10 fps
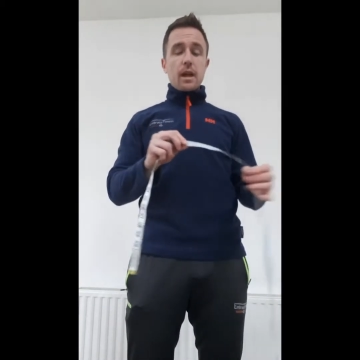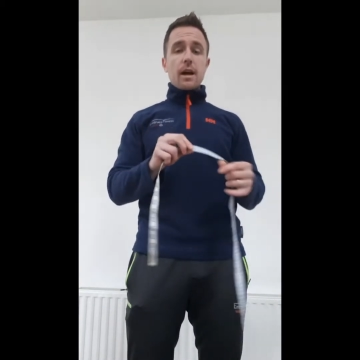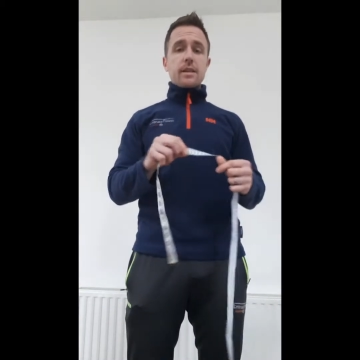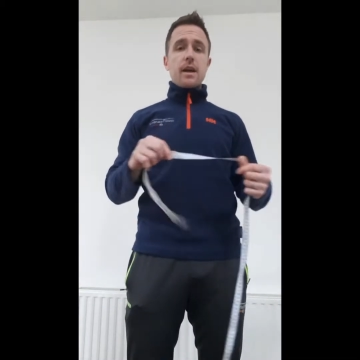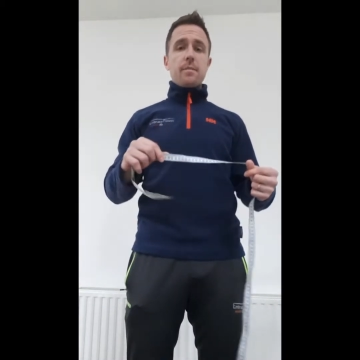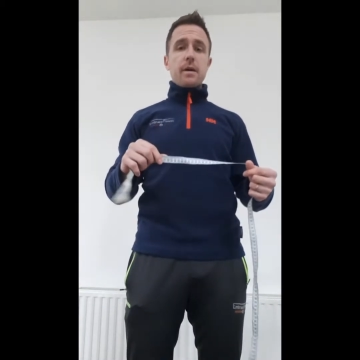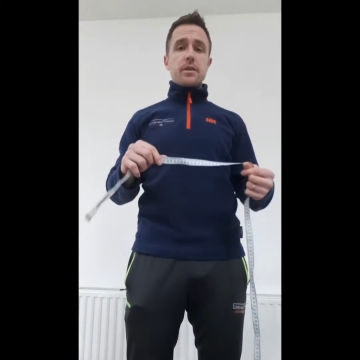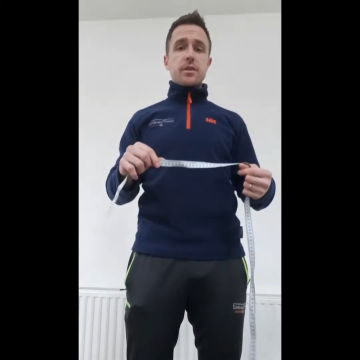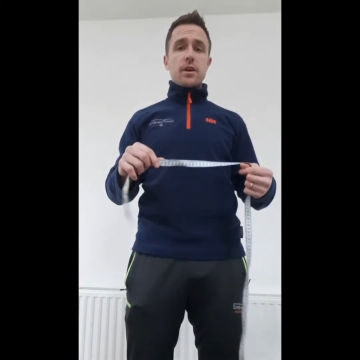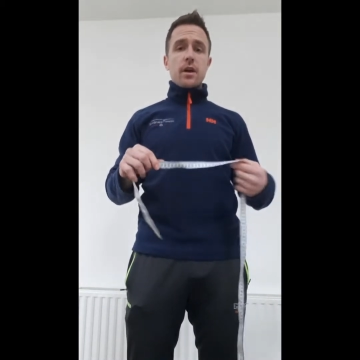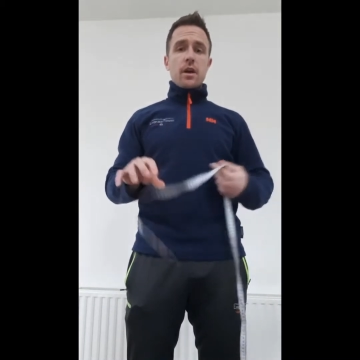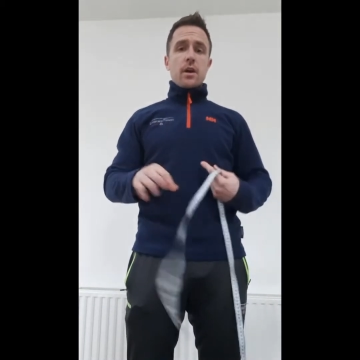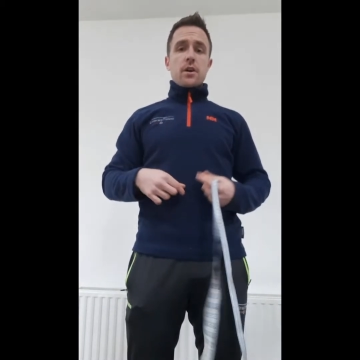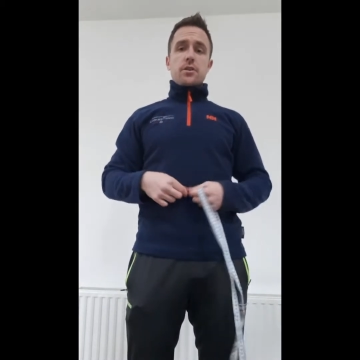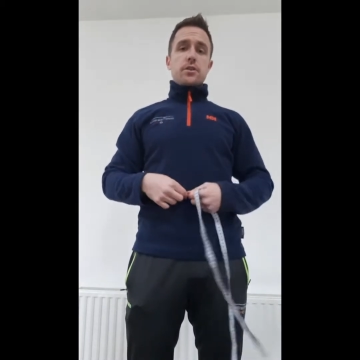a tape measure
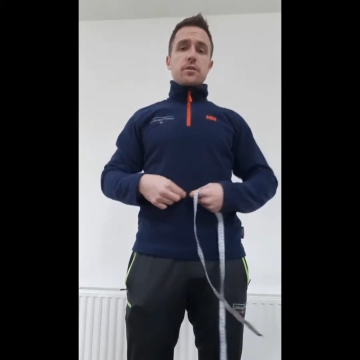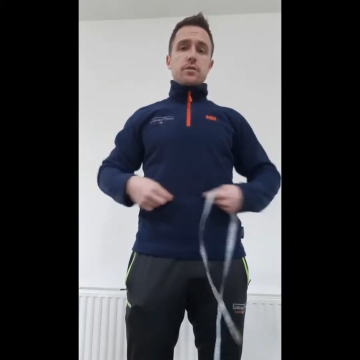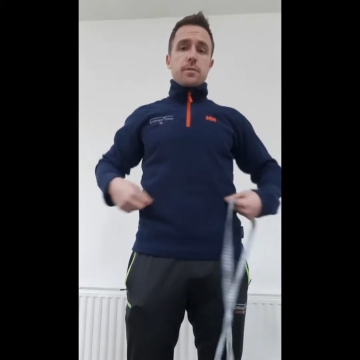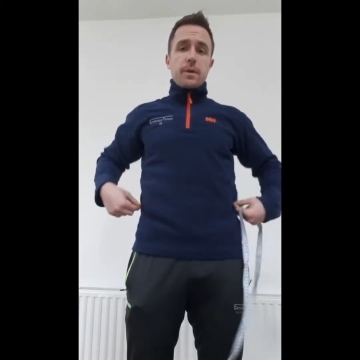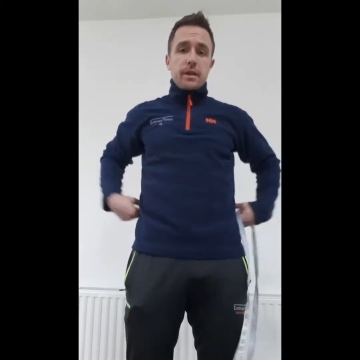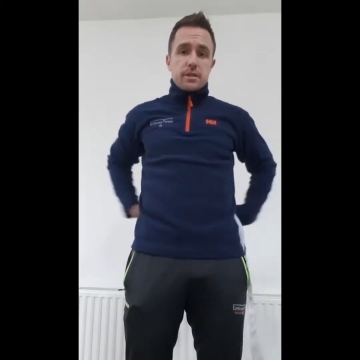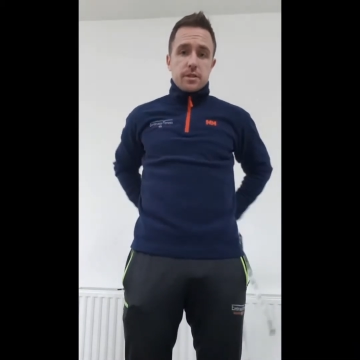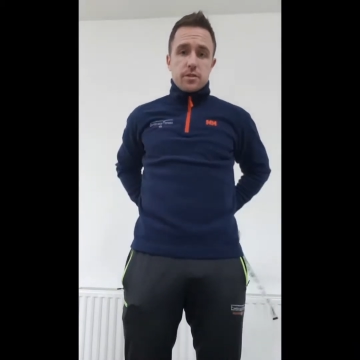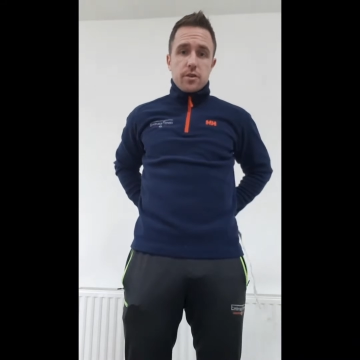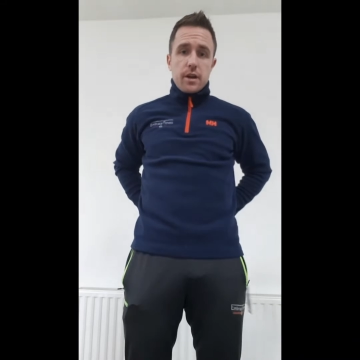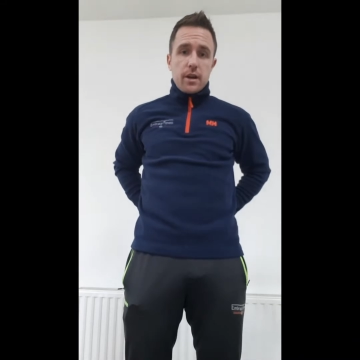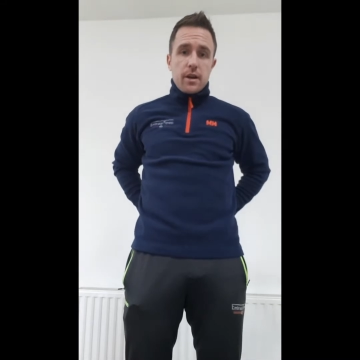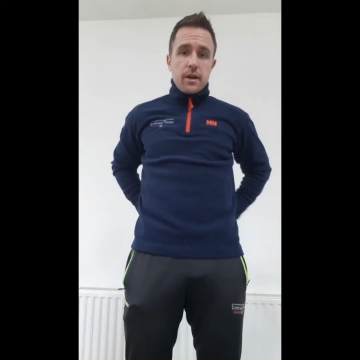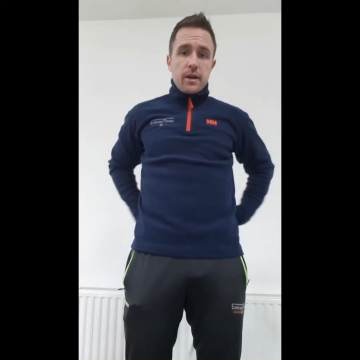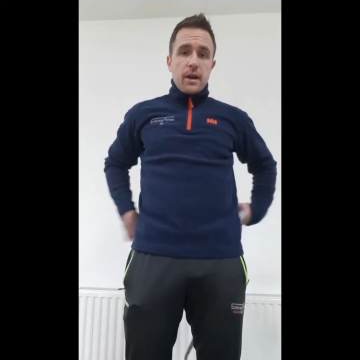you should use a piece of
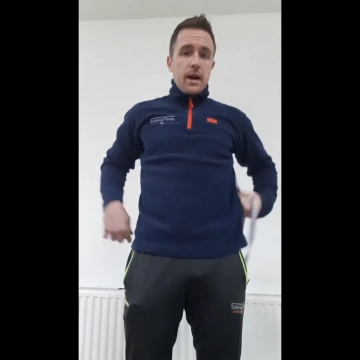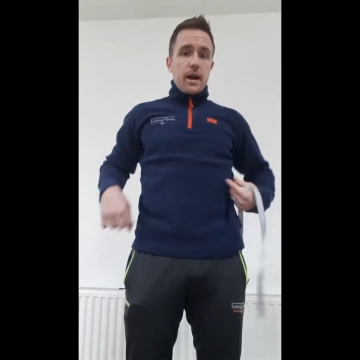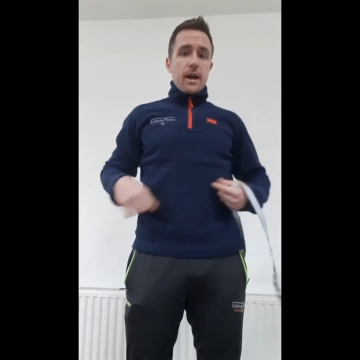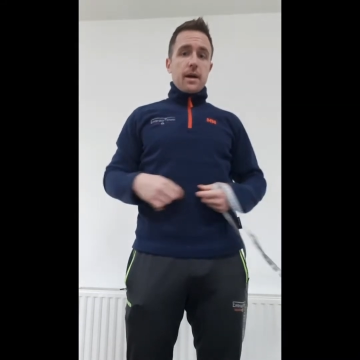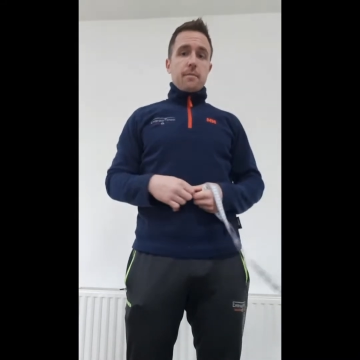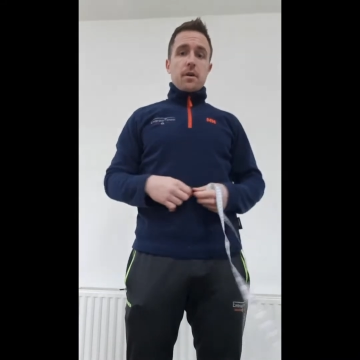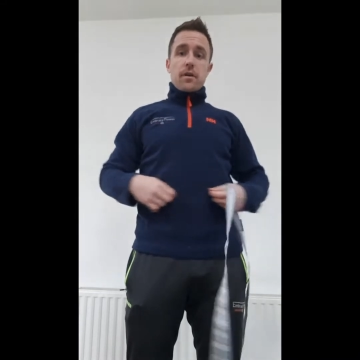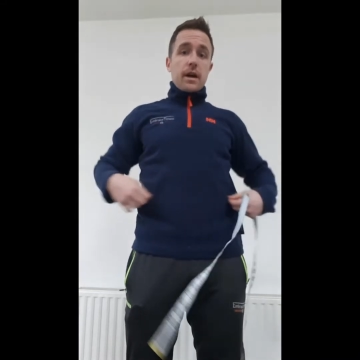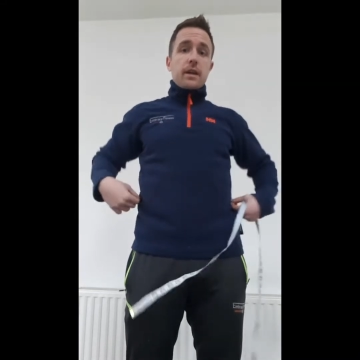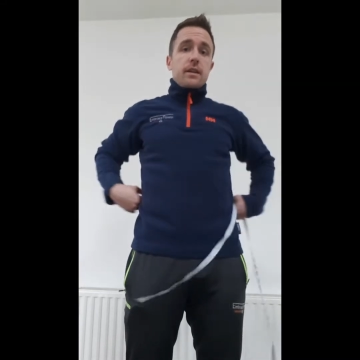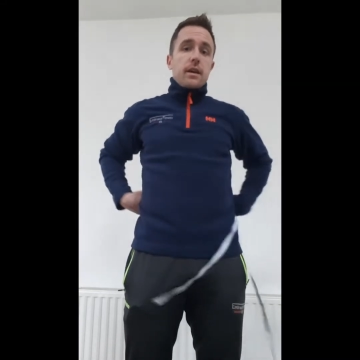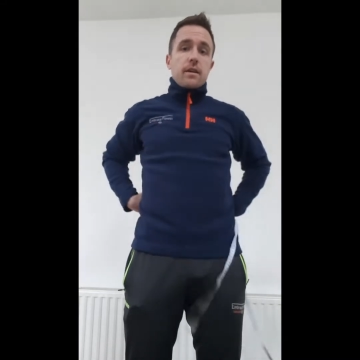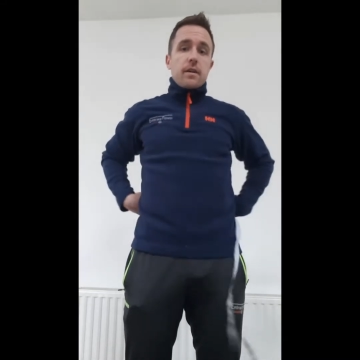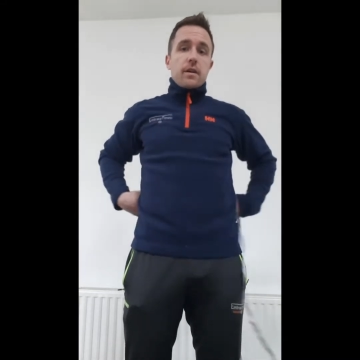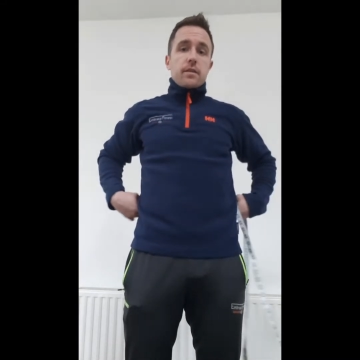string um, or anything
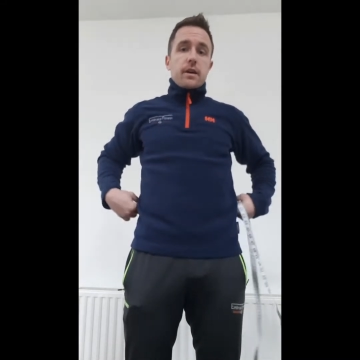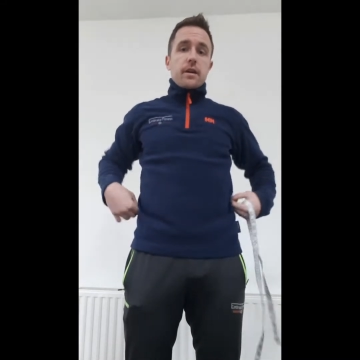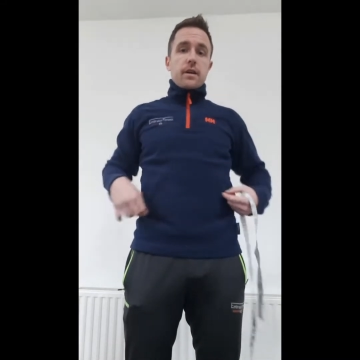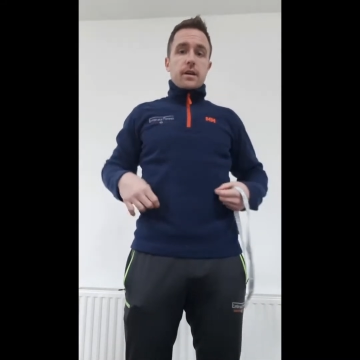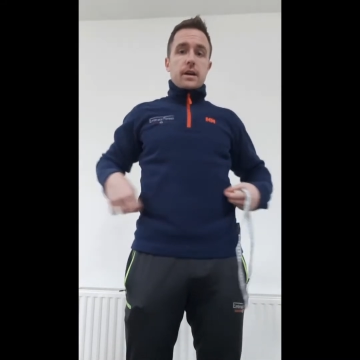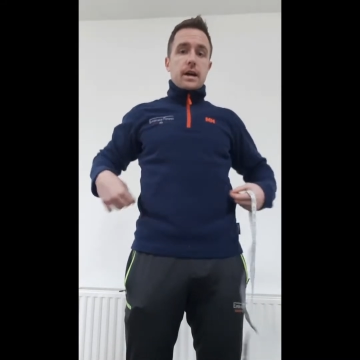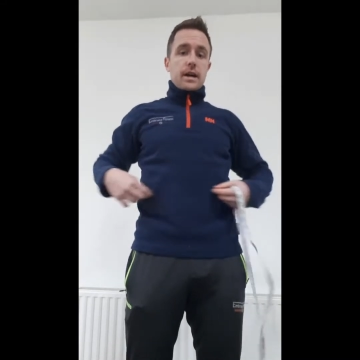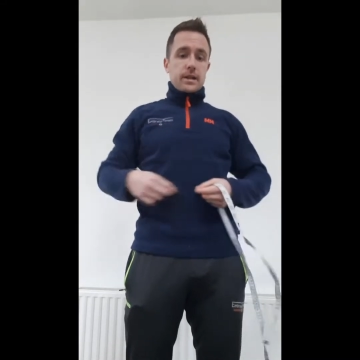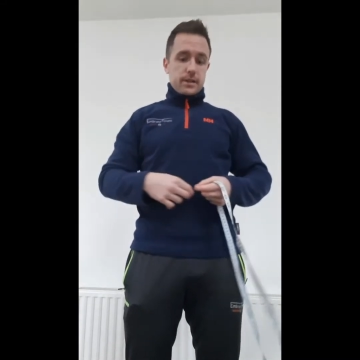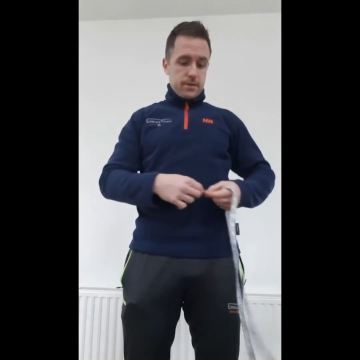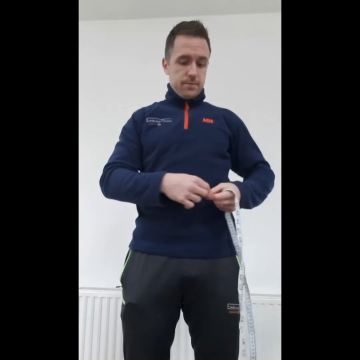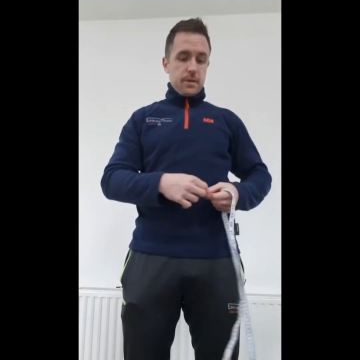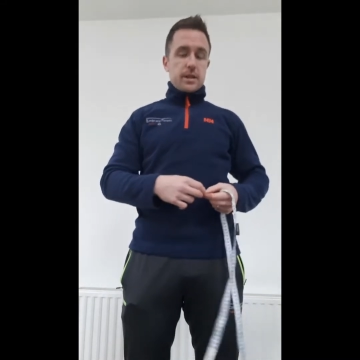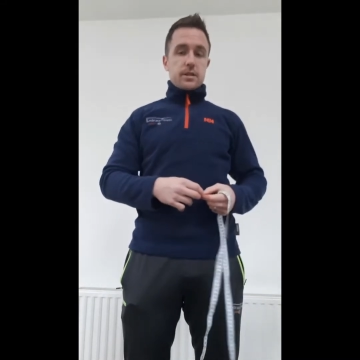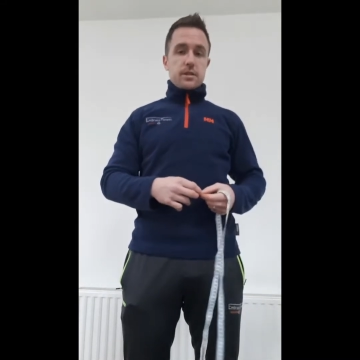around there and
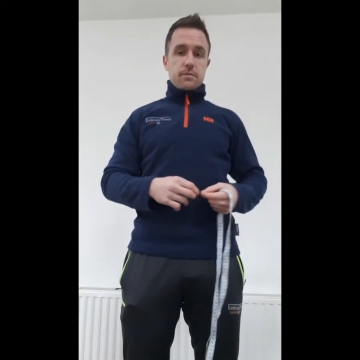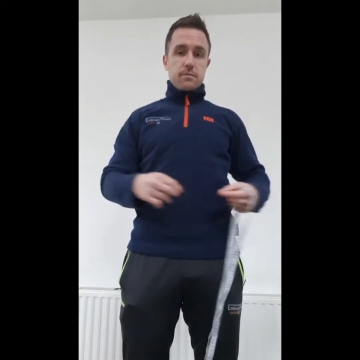measure